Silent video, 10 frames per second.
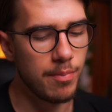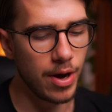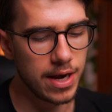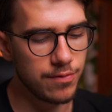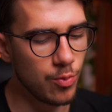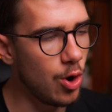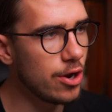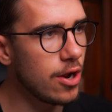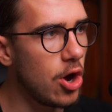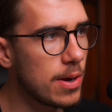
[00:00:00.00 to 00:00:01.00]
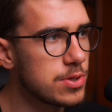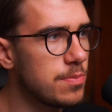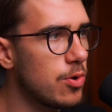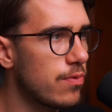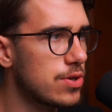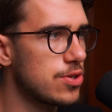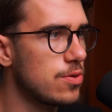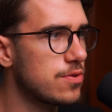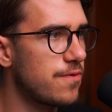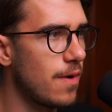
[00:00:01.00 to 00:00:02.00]
But if you want optimal
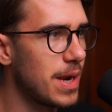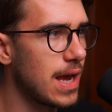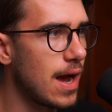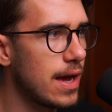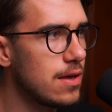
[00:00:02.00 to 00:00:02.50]
results from an AI,